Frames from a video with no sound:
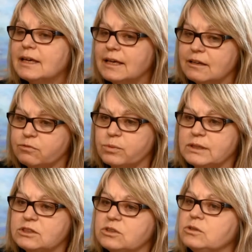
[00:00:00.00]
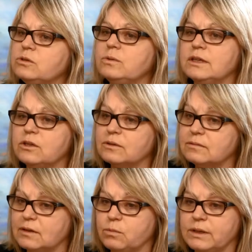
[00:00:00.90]
If we do, you know,
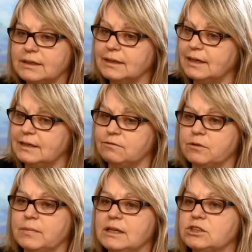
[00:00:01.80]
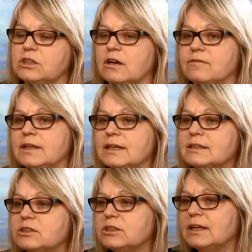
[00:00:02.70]
we can get information off the
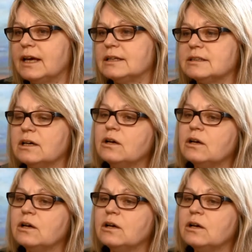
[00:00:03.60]
internet.